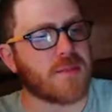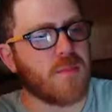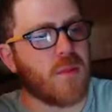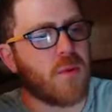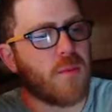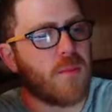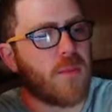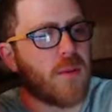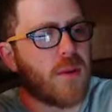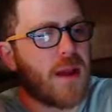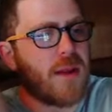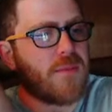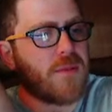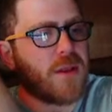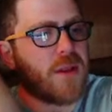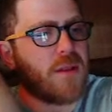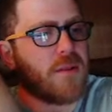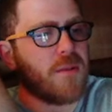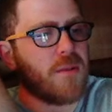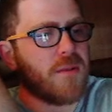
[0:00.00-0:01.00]
Mortimer
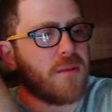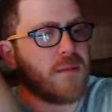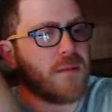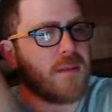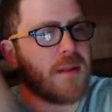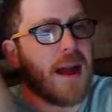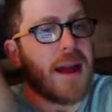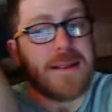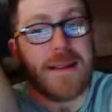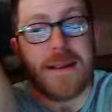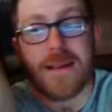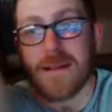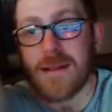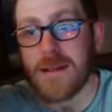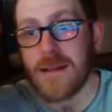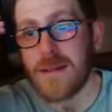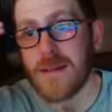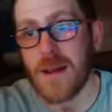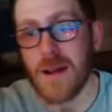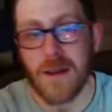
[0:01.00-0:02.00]
Avenue. I
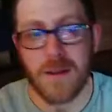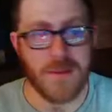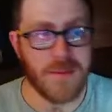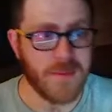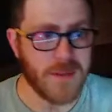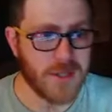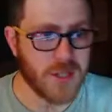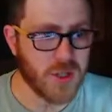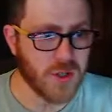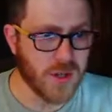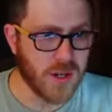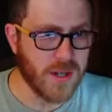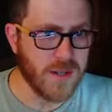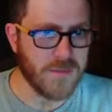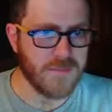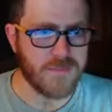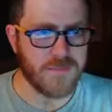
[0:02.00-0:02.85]
didn't. No, it's true.